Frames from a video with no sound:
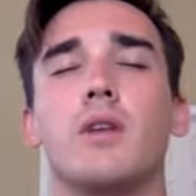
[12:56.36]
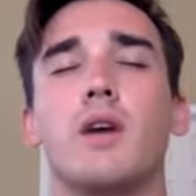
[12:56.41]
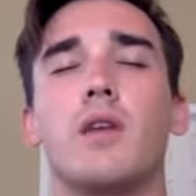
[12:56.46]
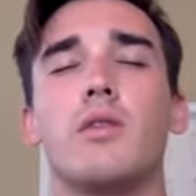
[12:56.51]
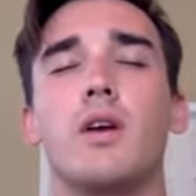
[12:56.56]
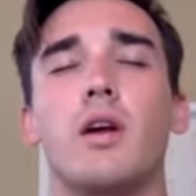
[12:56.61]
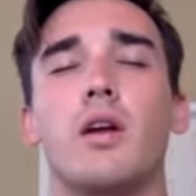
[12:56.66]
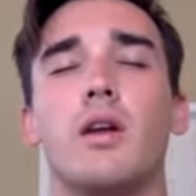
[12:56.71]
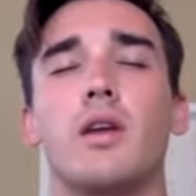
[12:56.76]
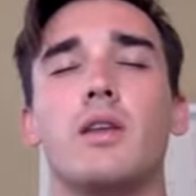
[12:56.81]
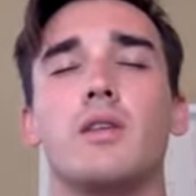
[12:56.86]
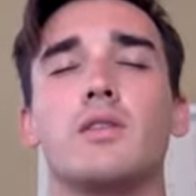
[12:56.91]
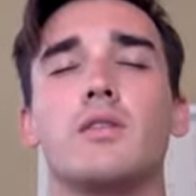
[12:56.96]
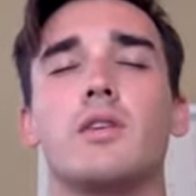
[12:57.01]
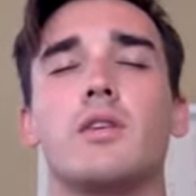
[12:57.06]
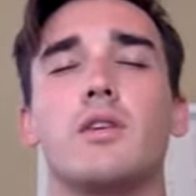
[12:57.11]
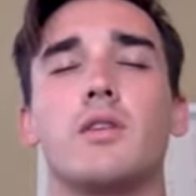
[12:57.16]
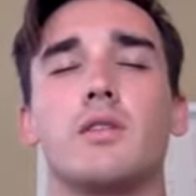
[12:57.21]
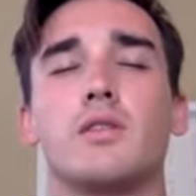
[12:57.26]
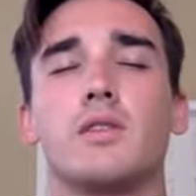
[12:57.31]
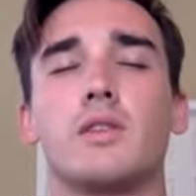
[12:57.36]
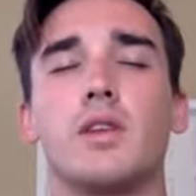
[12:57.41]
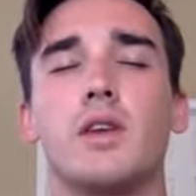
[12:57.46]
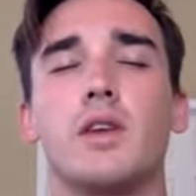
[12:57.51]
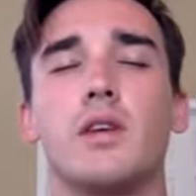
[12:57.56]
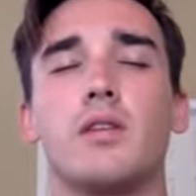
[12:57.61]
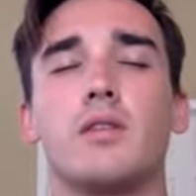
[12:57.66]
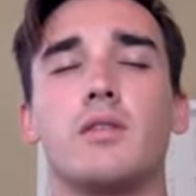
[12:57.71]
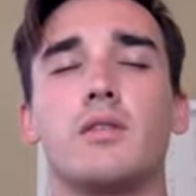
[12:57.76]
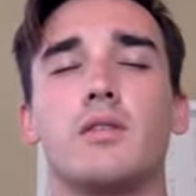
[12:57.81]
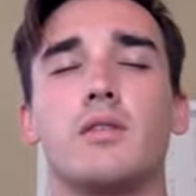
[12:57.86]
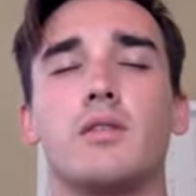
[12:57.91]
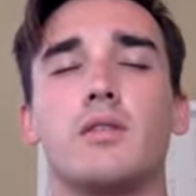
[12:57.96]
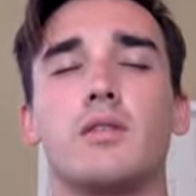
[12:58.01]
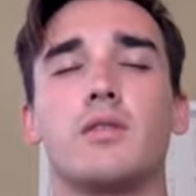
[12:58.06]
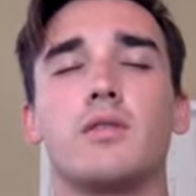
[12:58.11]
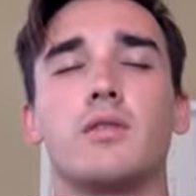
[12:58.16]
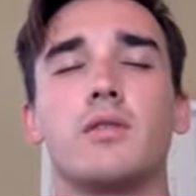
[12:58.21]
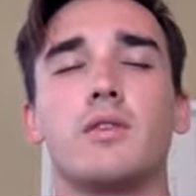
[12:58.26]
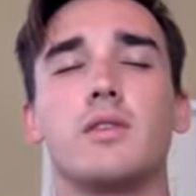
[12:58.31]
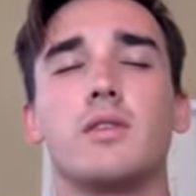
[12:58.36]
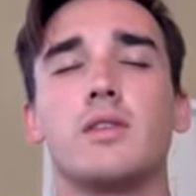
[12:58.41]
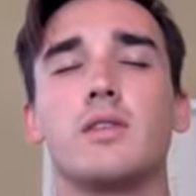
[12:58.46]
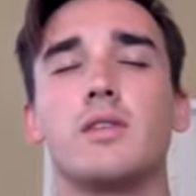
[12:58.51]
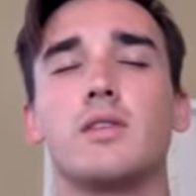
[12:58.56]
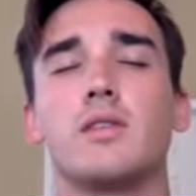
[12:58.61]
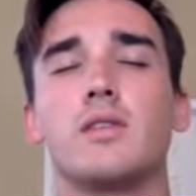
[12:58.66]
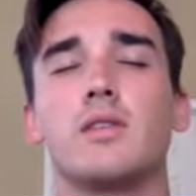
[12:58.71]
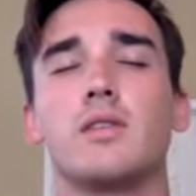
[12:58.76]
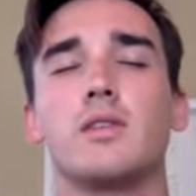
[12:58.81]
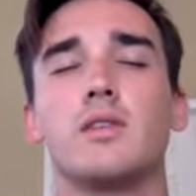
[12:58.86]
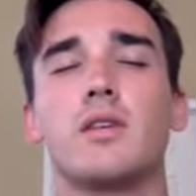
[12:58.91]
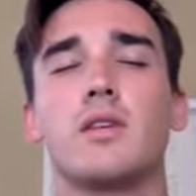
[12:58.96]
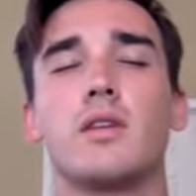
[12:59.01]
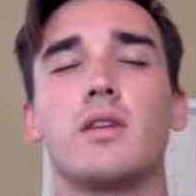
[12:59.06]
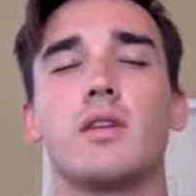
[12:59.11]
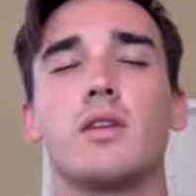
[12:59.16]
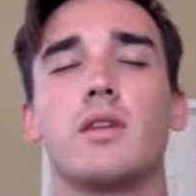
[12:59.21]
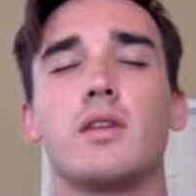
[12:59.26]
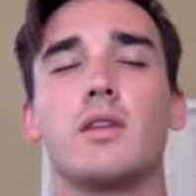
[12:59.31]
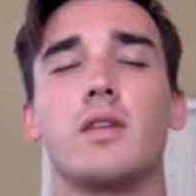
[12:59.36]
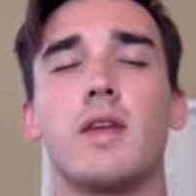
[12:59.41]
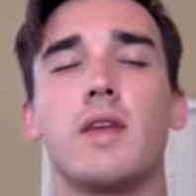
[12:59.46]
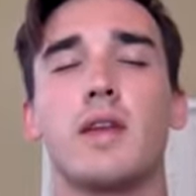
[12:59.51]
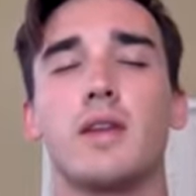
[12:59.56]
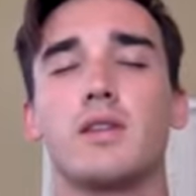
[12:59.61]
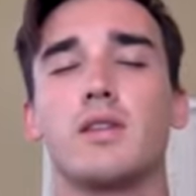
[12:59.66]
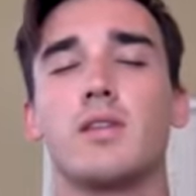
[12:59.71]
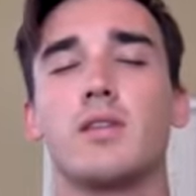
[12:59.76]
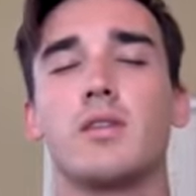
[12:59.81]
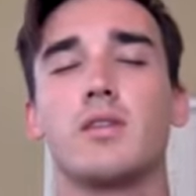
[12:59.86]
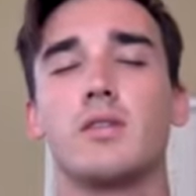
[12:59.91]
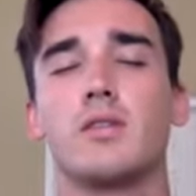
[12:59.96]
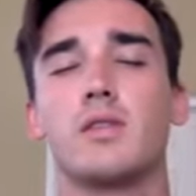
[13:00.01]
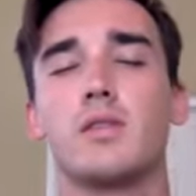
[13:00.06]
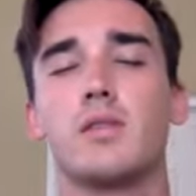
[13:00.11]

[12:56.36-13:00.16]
of our internal state versus the external